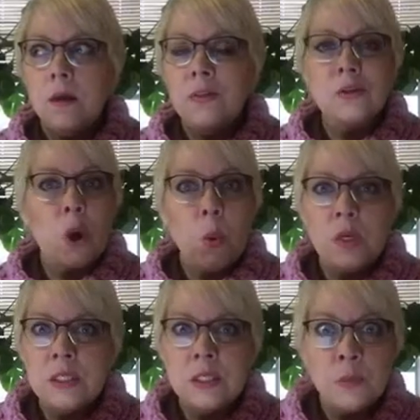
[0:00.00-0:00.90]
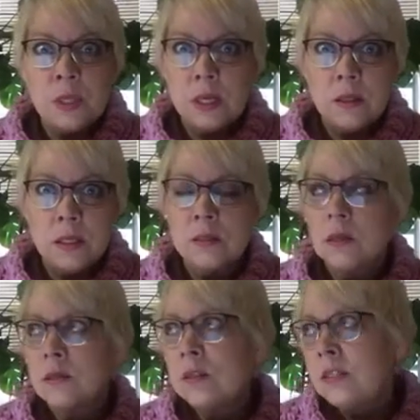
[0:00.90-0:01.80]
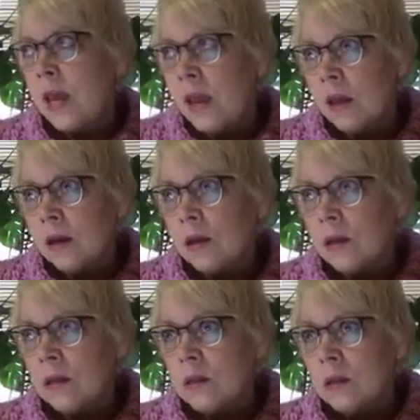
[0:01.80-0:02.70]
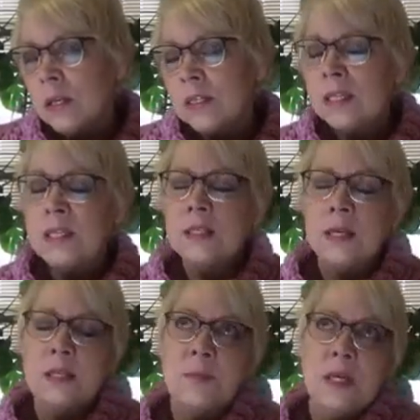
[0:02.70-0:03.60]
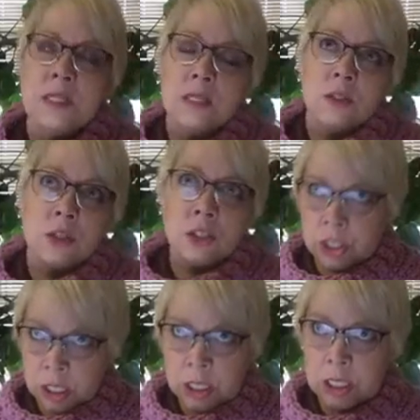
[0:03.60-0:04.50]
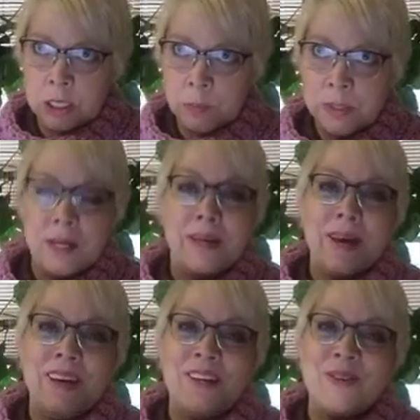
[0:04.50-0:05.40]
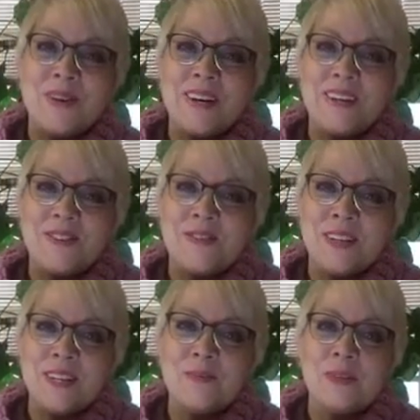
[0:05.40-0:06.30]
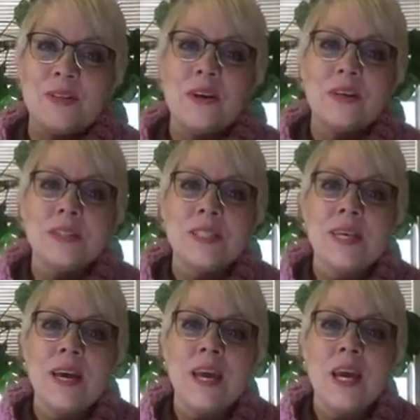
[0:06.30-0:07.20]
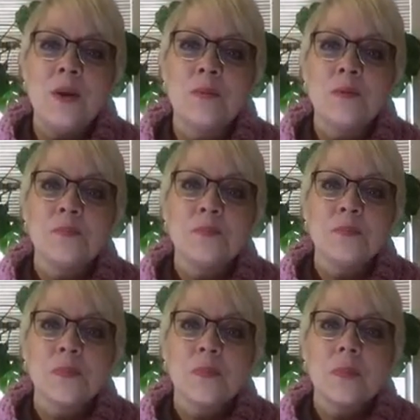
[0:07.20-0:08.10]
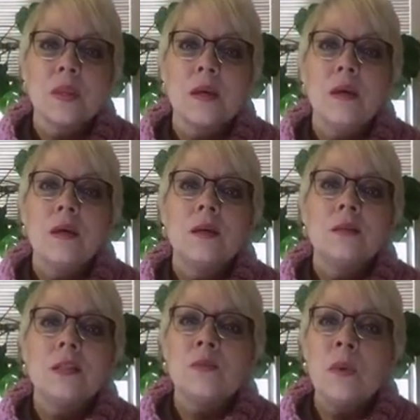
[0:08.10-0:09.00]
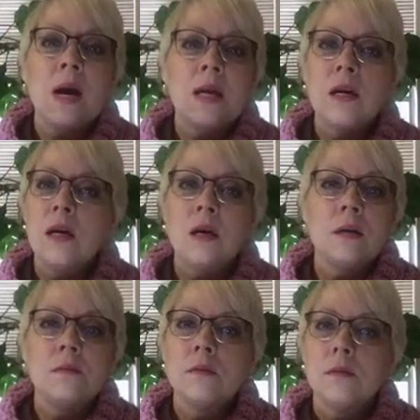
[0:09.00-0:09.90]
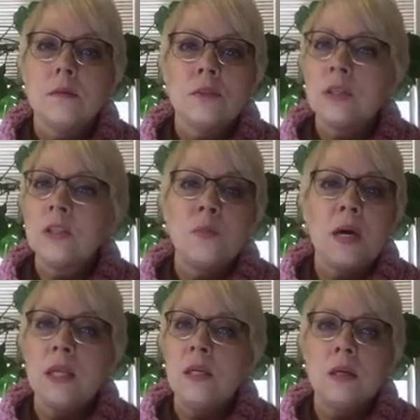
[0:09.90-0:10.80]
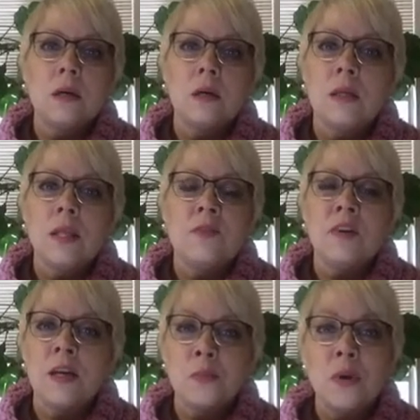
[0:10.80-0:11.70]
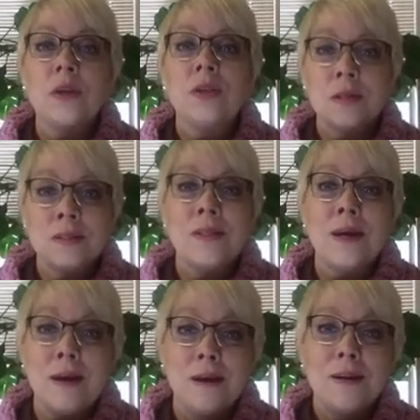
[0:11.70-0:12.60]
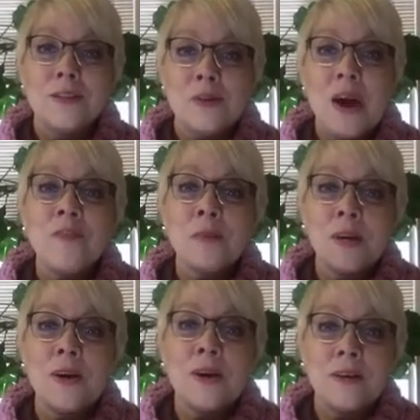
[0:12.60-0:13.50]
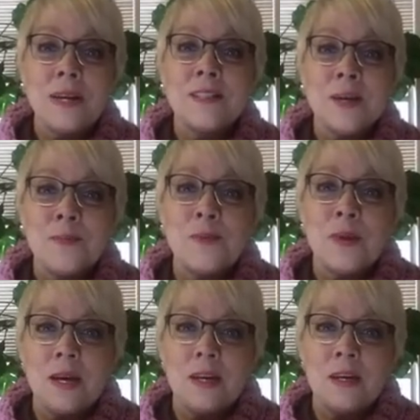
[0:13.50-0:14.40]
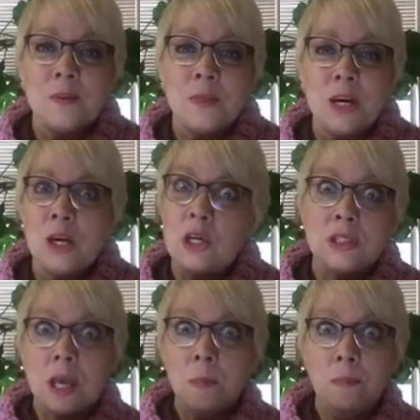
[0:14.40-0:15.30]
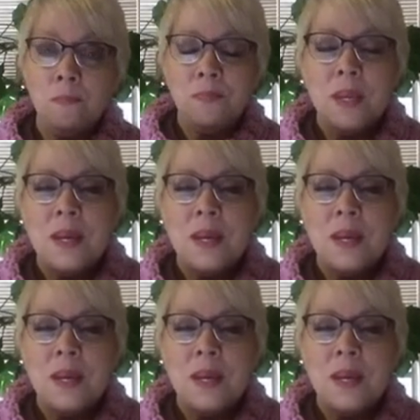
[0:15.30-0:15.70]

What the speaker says: there's always something that's on sale, like Cindy said, because it's cheap and you want to fill up your Yarnscape. Just buy yarn just to buy the yarn and then find a project. Yeah. So half my yarn ends up in my Yarnscape,